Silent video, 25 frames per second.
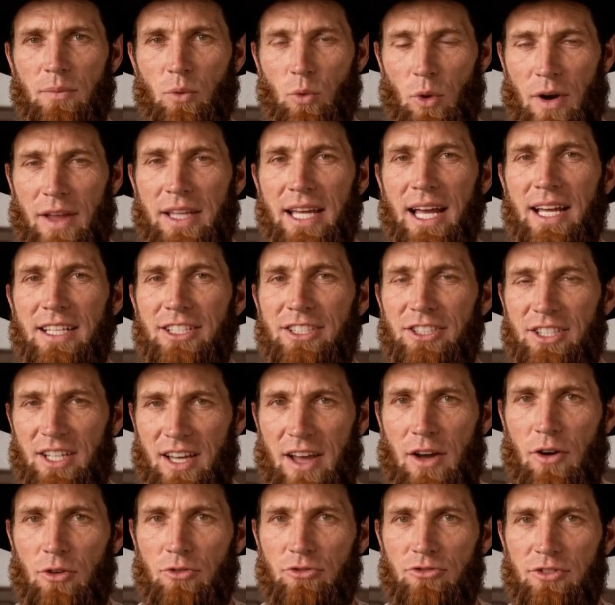When that
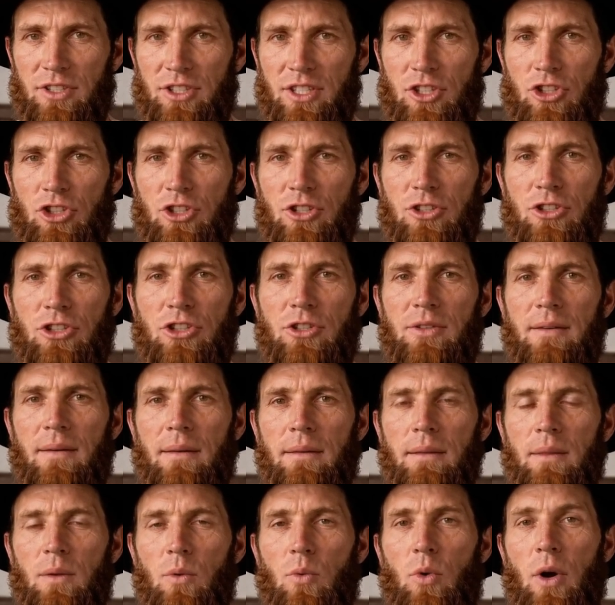cycle finishes,
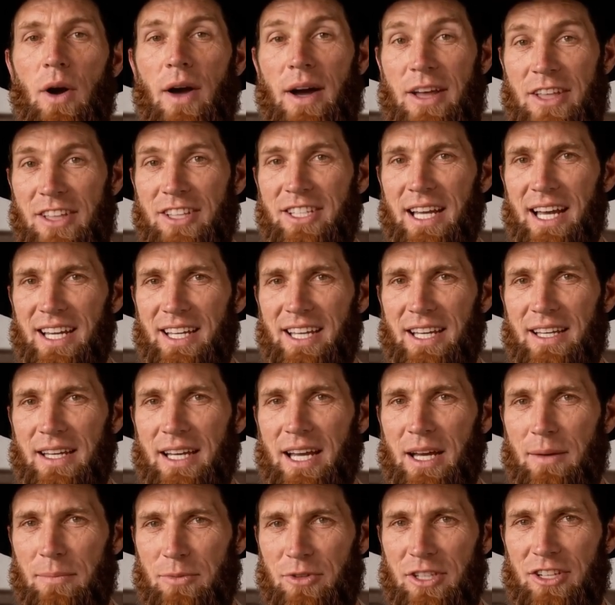run a second
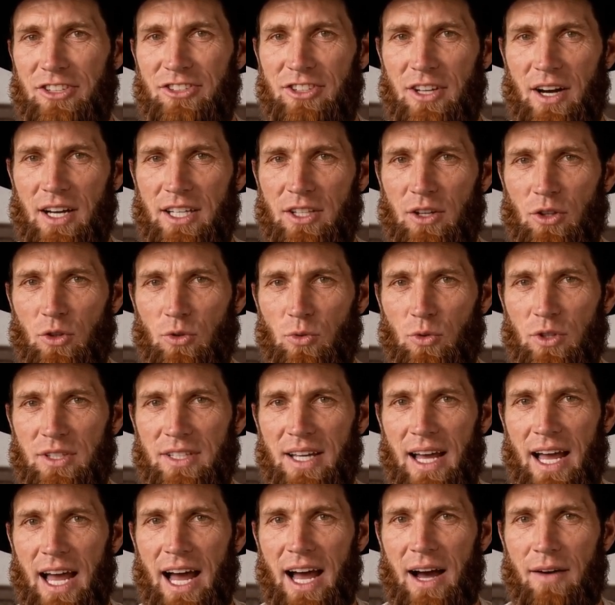empty cycle with
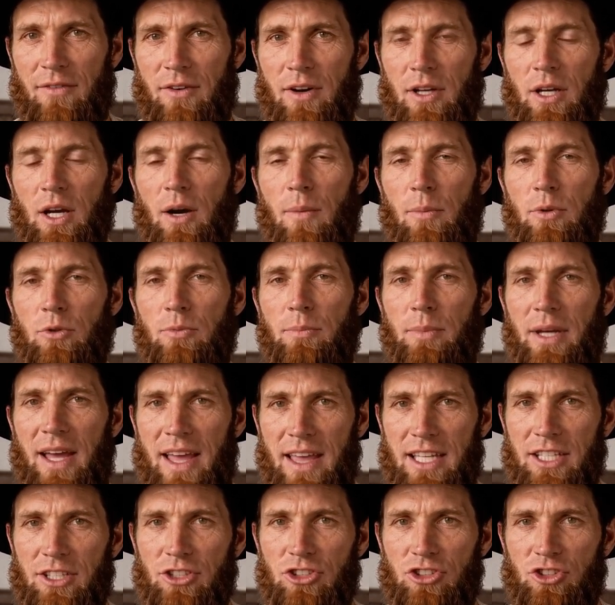half a cup of
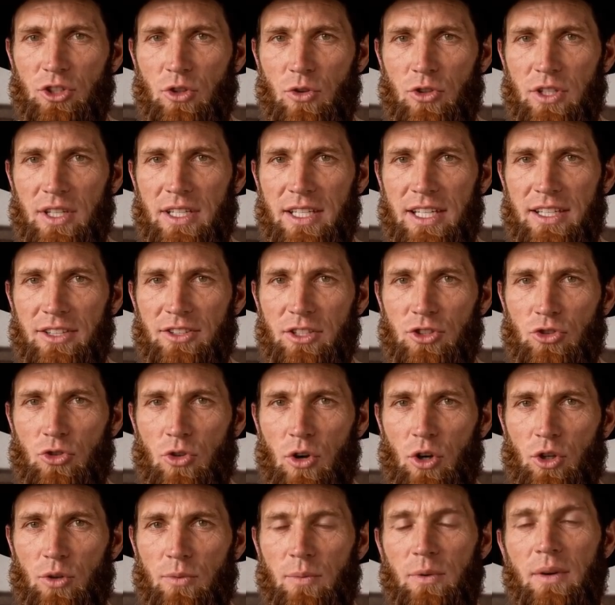baking soda in the
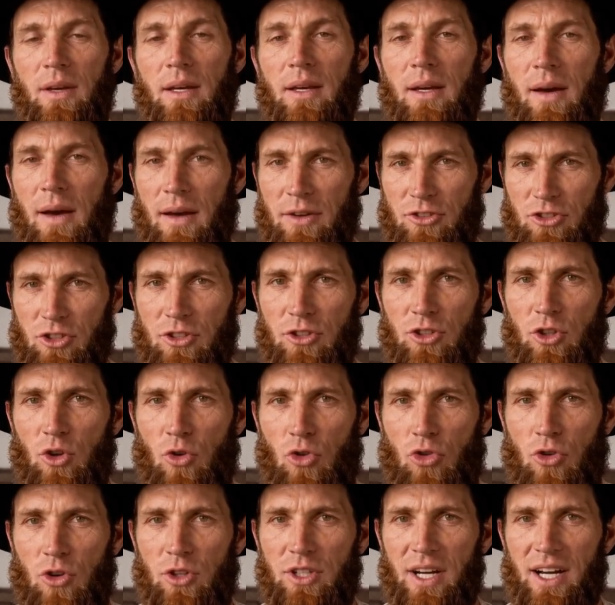drum to
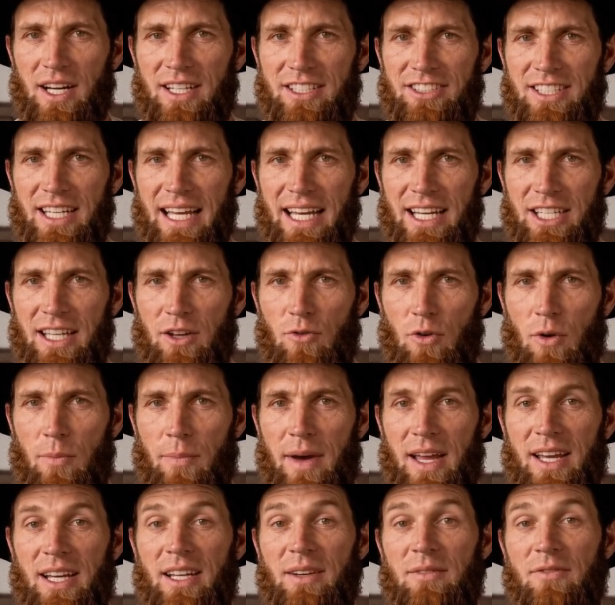neutralize any
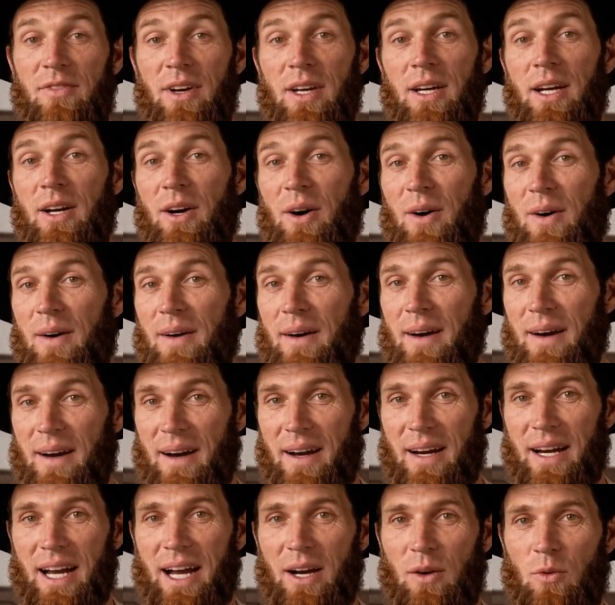remaining vinegar
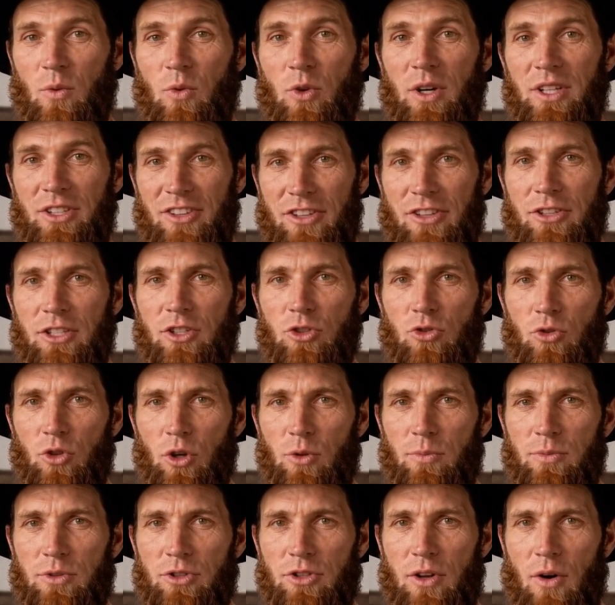and rinse the
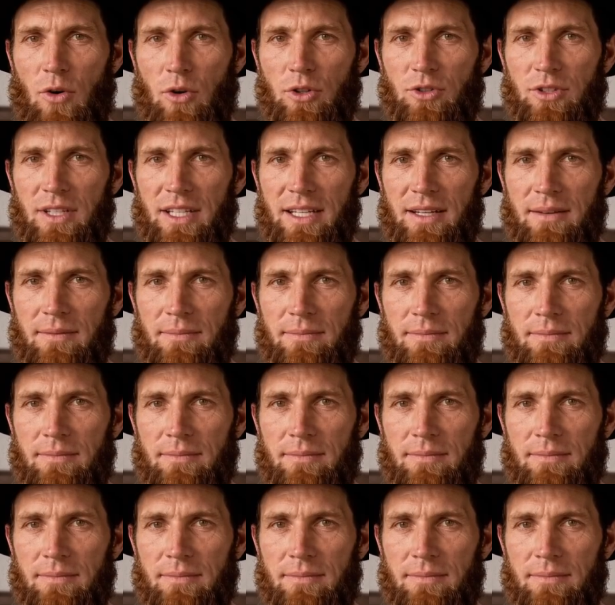drum thoroughly.